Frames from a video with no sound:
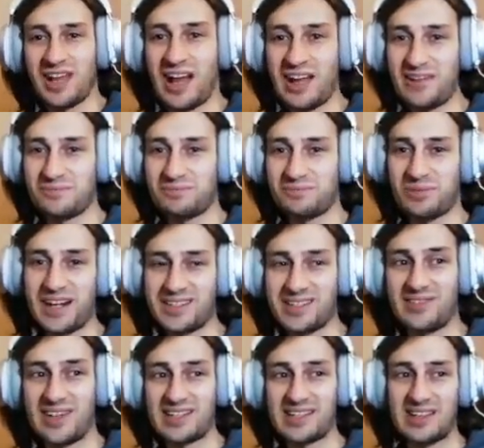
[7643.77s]
I've practiced
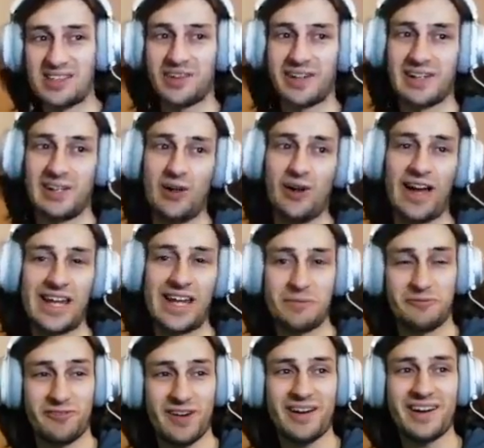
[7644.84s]
Vatti 3 a lot and I'm
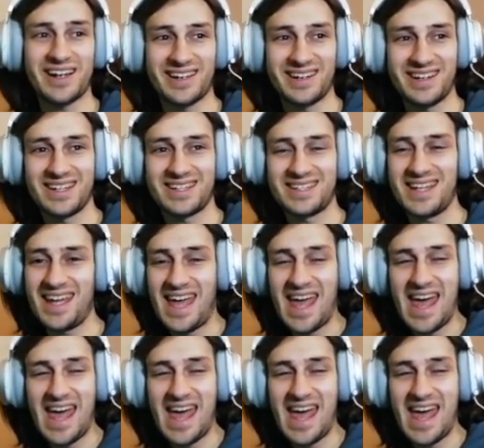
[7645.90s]
very good at it.